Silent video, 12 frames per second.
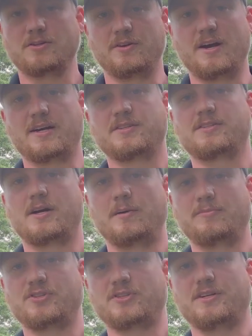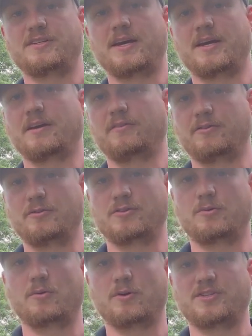So next, I'm just going to take a few
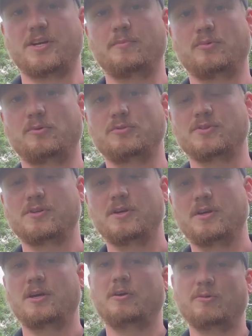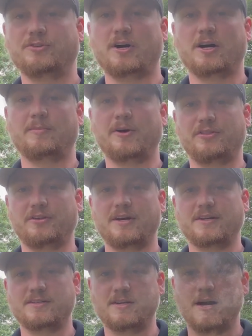core samples, and we'll talk about the next